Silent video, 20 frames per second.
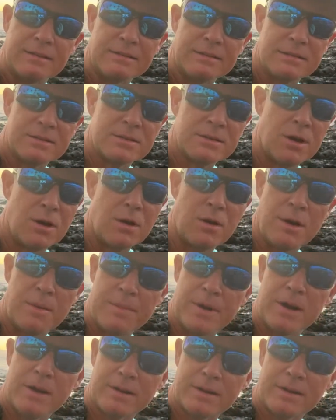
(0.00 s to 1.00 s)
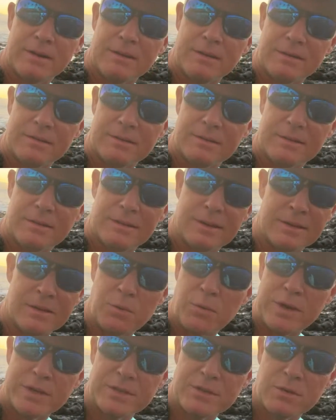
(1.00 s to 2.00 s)
So America and the
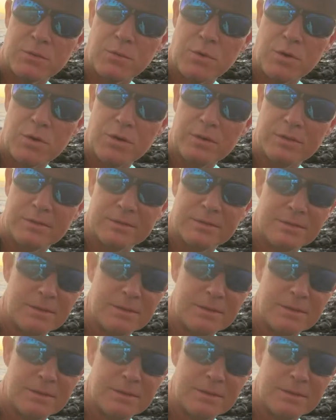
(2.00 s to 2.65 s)
Western world,